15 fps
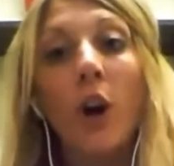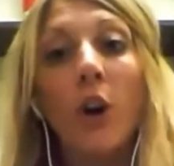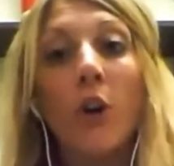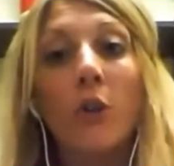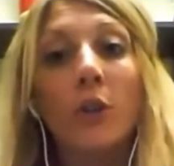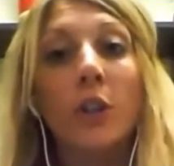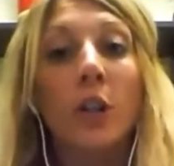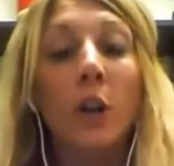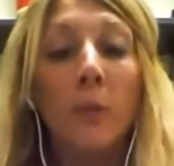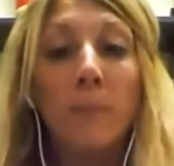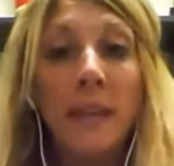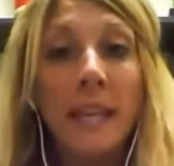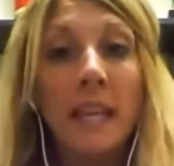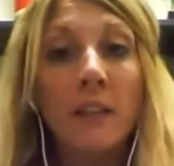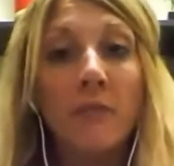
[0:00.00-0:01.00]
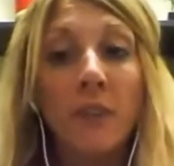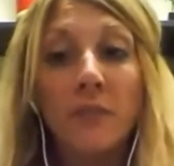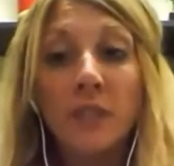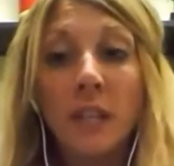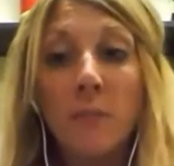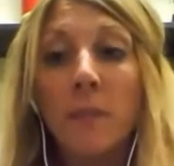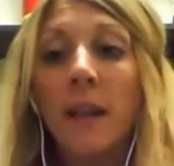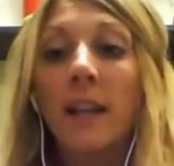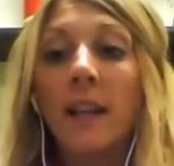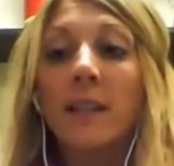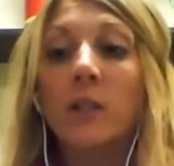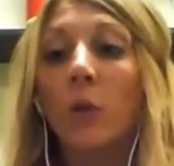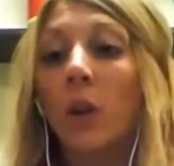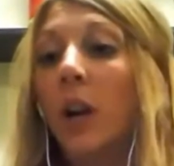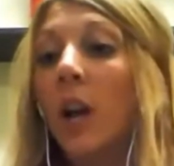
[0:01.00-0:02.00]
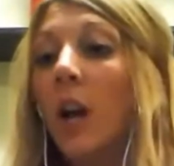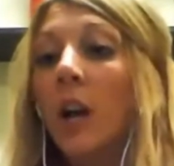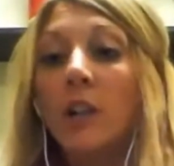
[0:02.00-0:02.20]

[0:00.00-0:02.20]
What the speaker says: Oh, meeting in 15 minutes, or